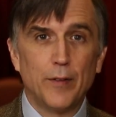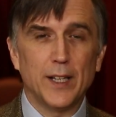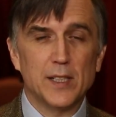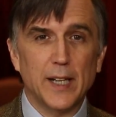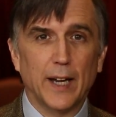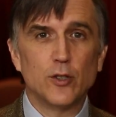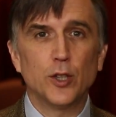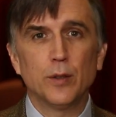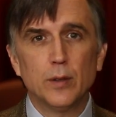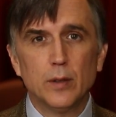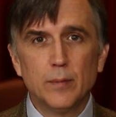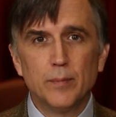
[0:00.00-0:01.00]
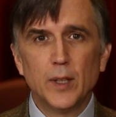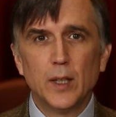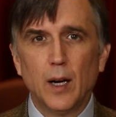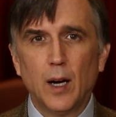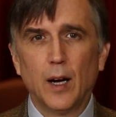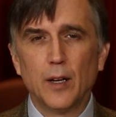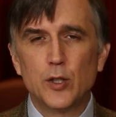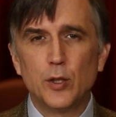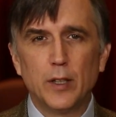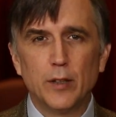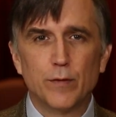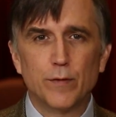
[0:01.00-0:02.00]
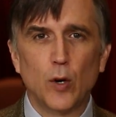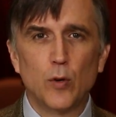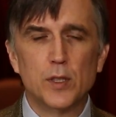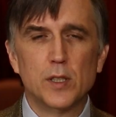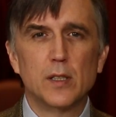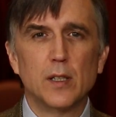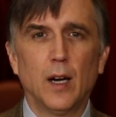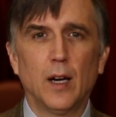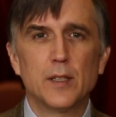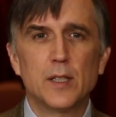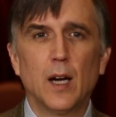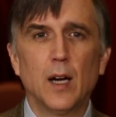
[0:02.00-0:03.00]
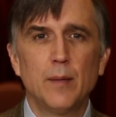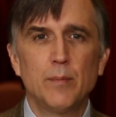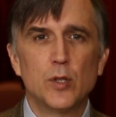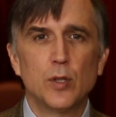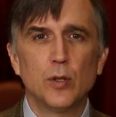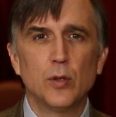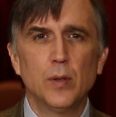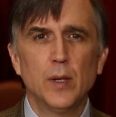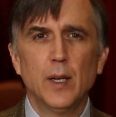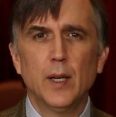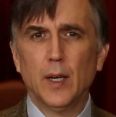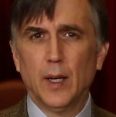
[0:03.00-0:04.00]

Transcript: a session to give folks time to